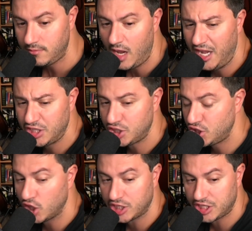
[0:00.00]
It's
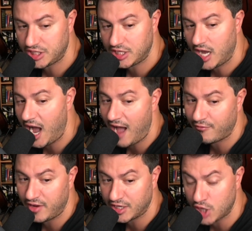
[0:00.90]
just
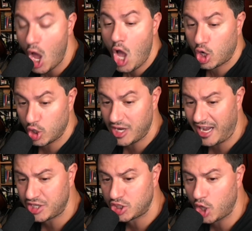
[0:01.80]
obvious.
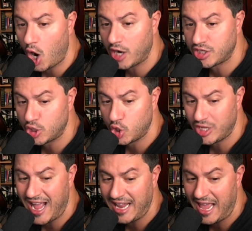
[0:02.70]
Goodnight stars and
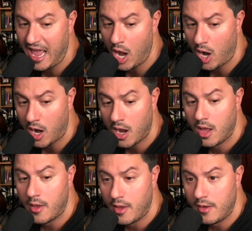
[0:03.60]
goodnight air.
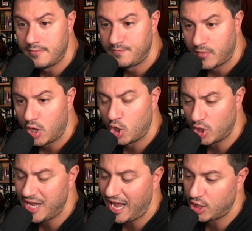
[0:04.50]

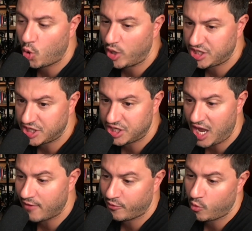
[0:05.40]
Goodnight noises
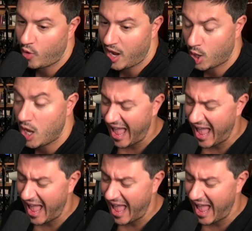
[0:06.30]
everywhere.